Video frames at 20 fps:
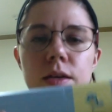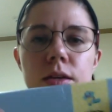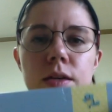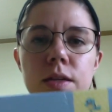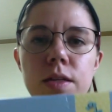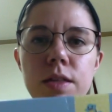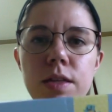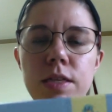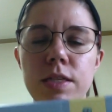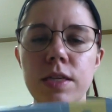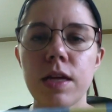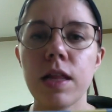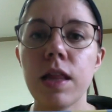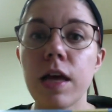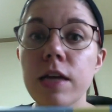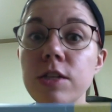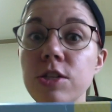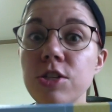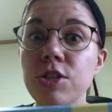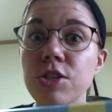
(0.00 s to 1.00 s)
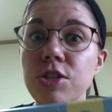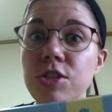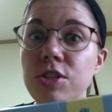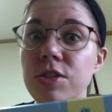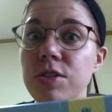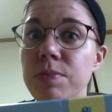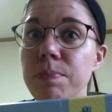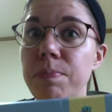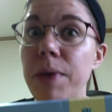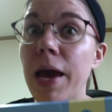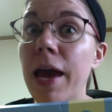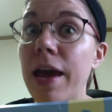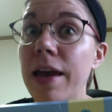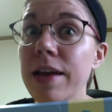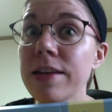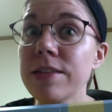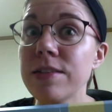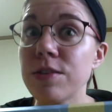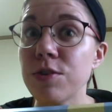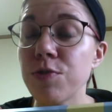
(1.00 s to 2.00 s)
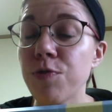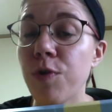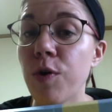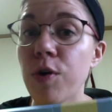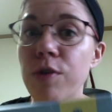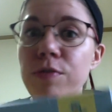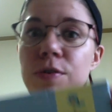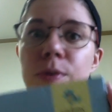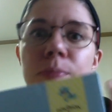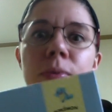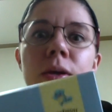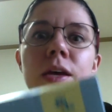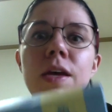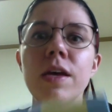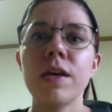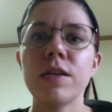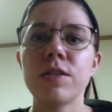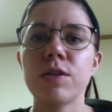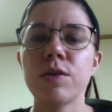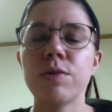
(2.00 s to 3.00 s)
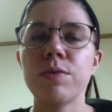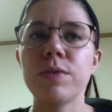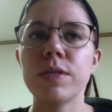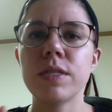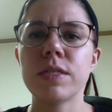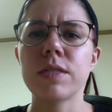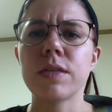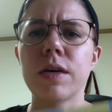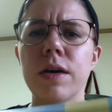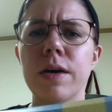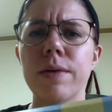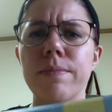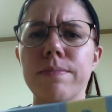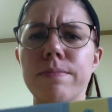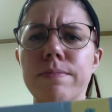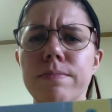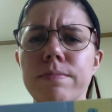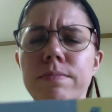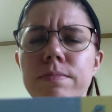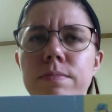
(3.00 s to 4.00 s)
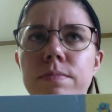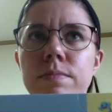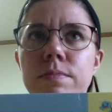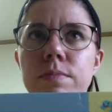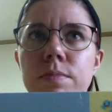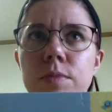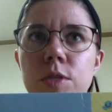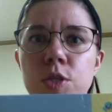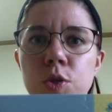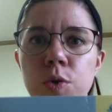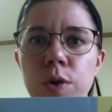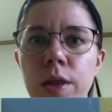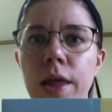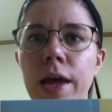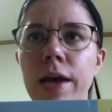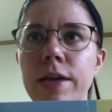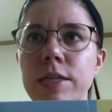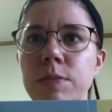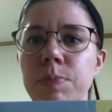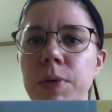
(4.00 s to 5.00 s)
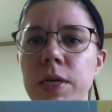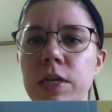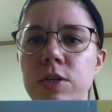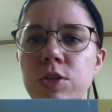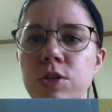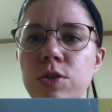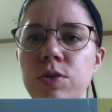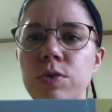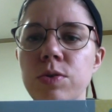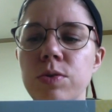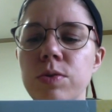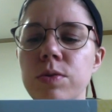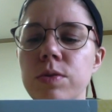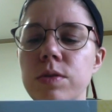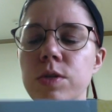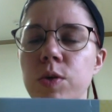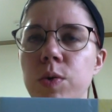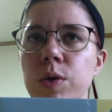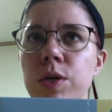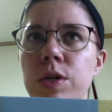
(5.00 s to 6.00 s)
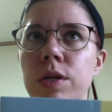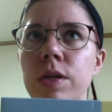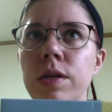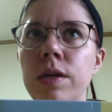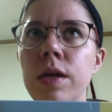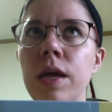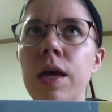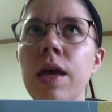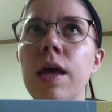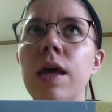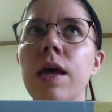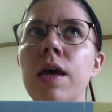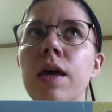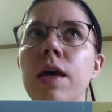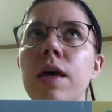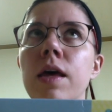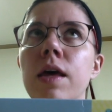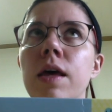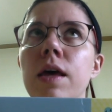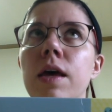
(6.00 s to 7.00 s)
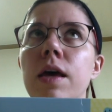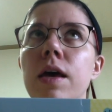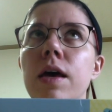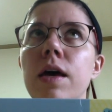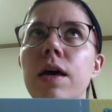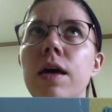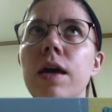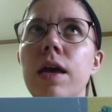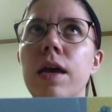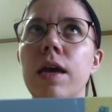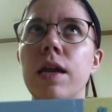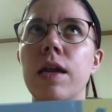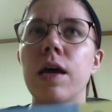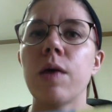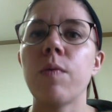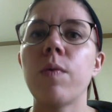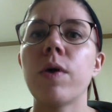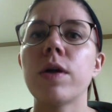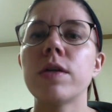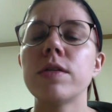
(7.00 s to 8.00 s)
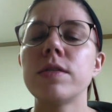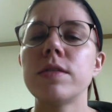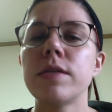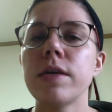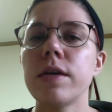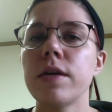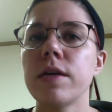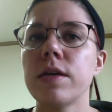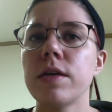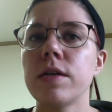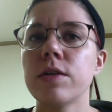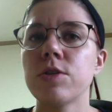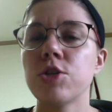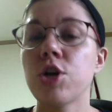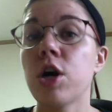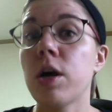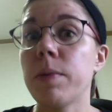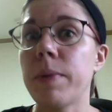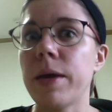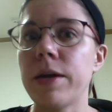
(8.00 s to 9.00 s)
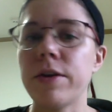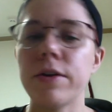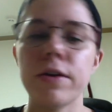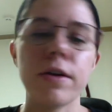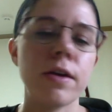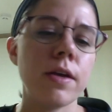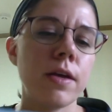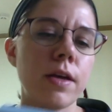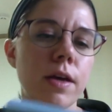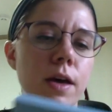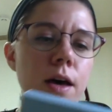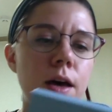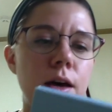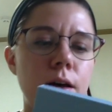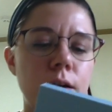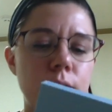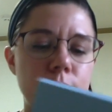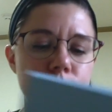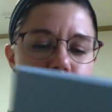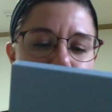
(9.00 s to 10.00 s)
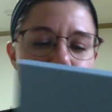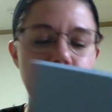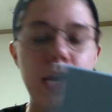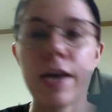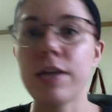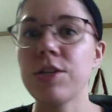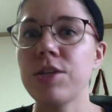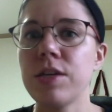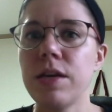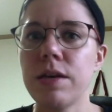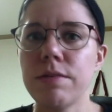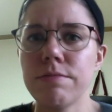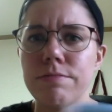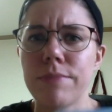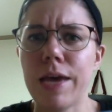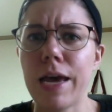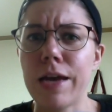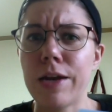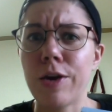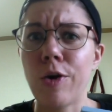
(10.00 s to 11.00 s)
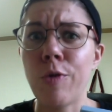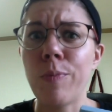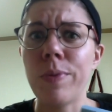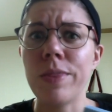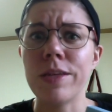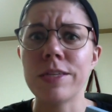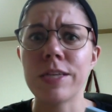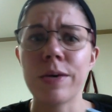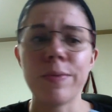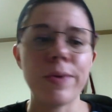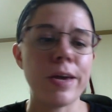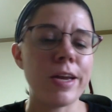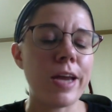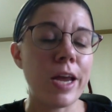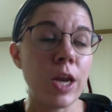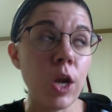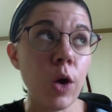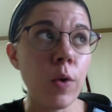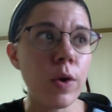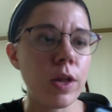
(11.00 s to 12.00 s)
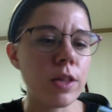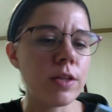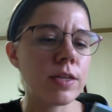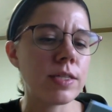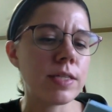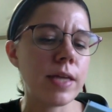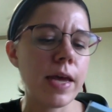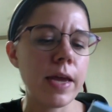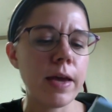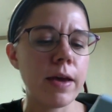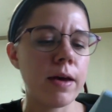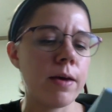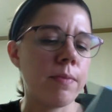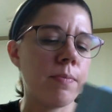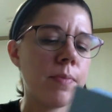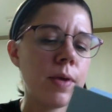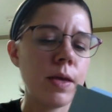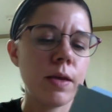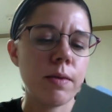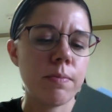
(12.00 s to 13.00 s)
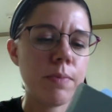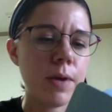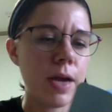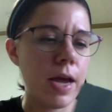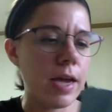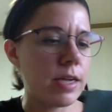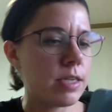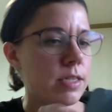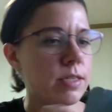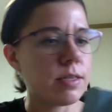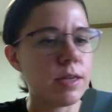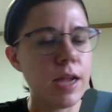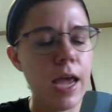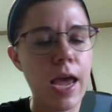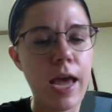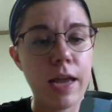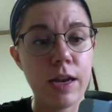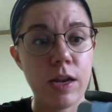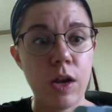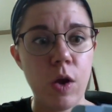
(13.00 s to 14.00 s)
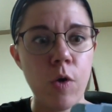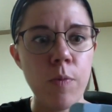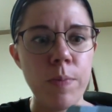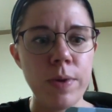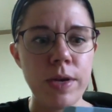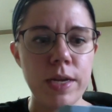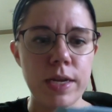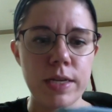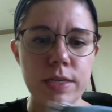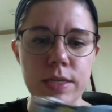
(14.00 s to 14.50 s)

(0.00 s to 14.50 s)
these clutch bags. There's 4 of them. So it was Snorlax, Pikachu, Squirtle, and I want to say Charmander. I actually hadn't opened this up yet. I know what it looks like, but I just hadn't opened it.